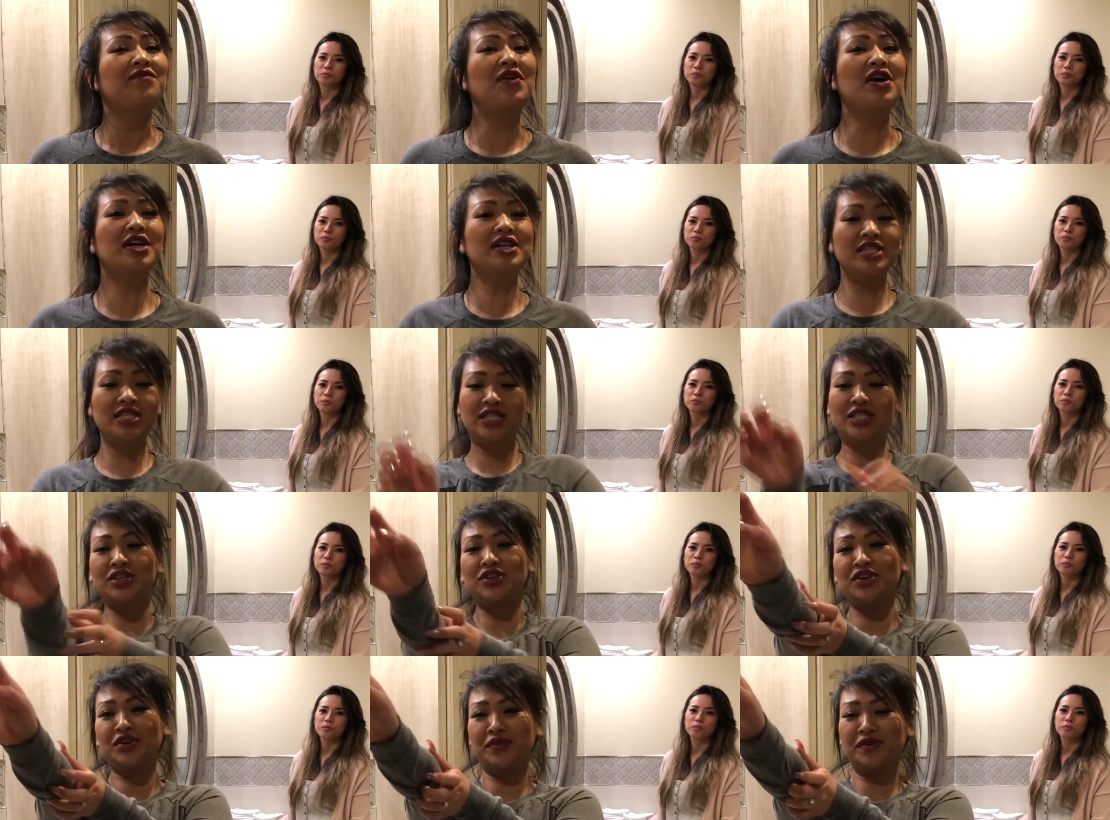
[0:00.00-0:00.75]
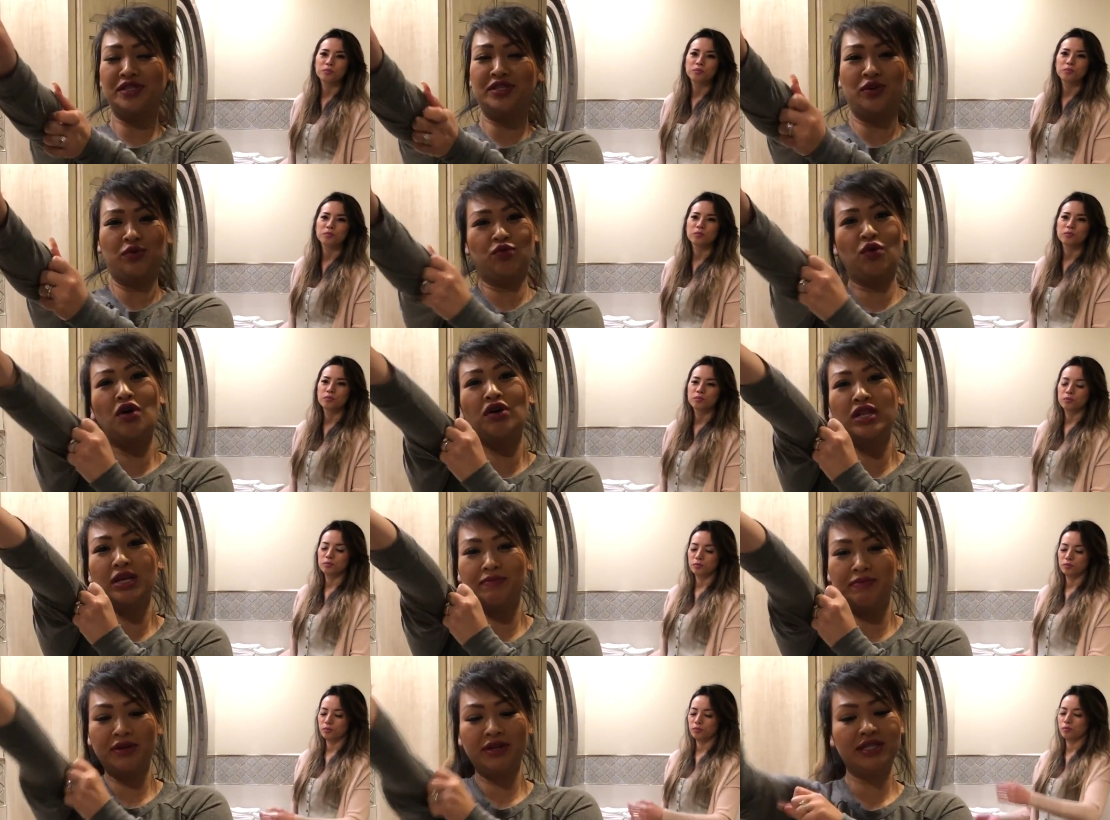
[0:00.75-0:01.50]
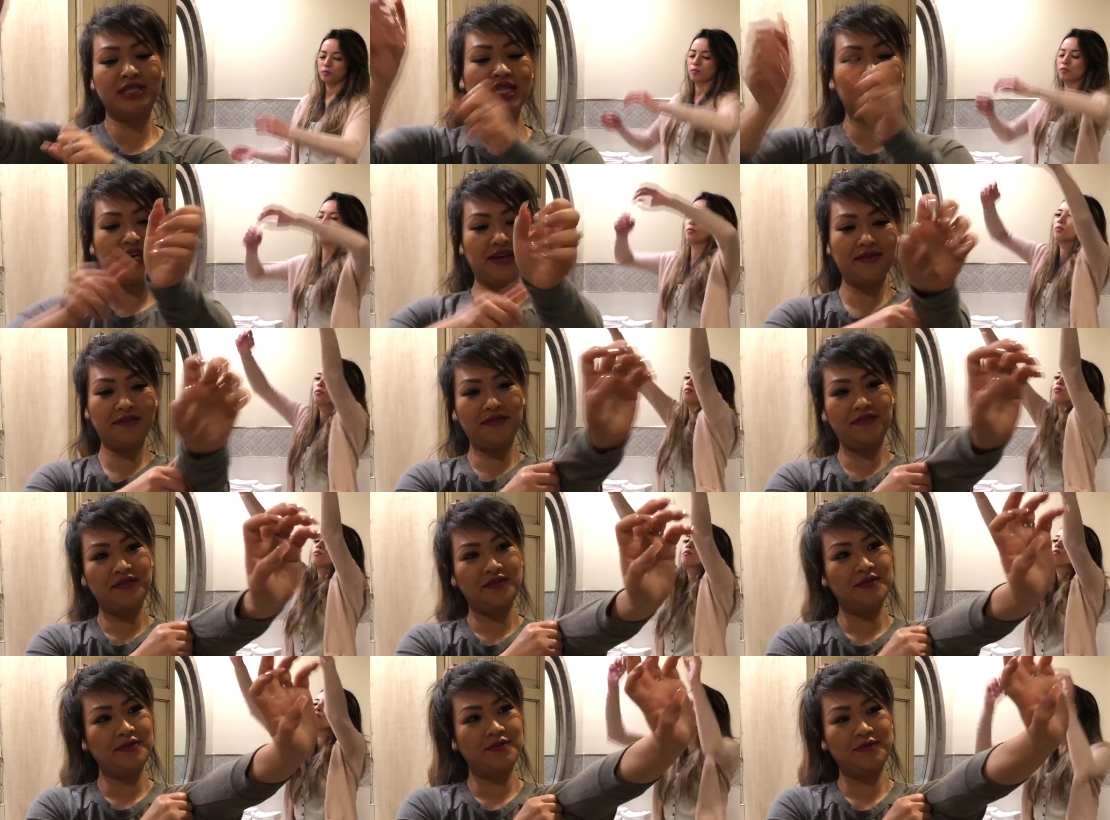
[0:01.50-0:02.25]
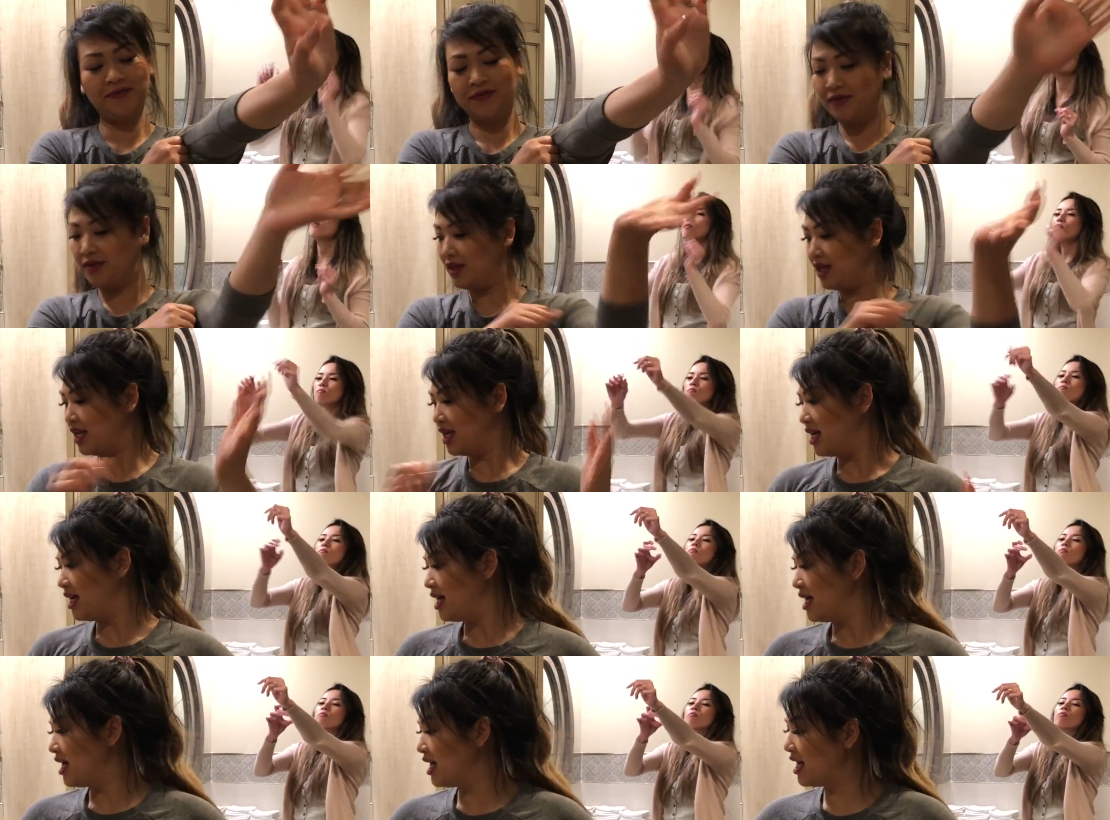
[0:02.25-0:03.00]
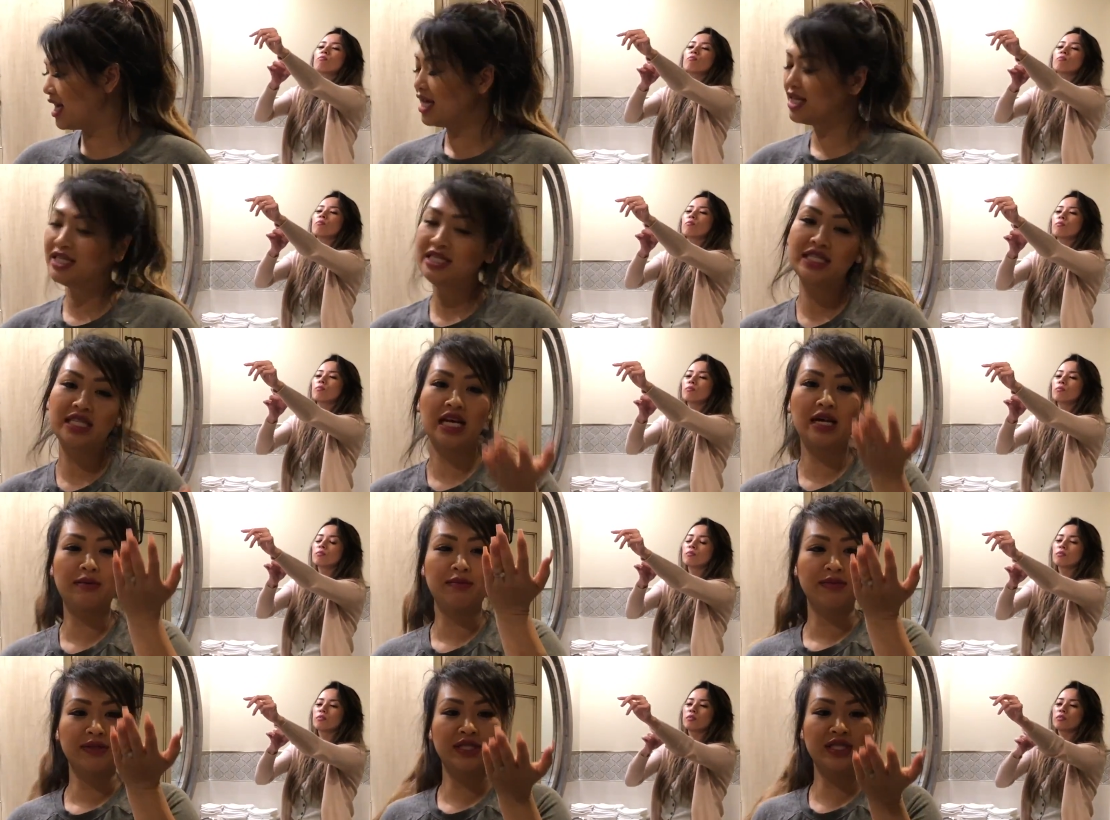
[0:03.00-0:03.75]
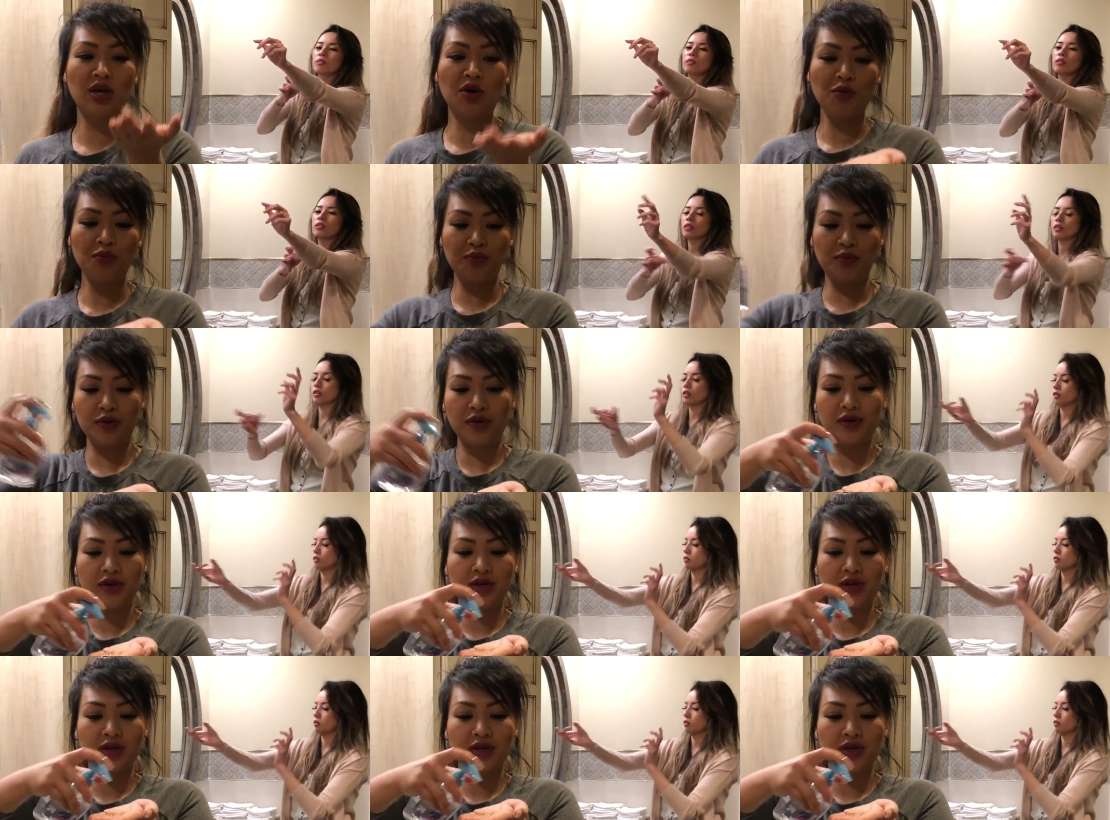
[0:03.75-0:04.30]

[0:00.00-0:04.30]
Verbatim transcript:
Speaker 1: First, you're going to roll up your sleeve and get some soap.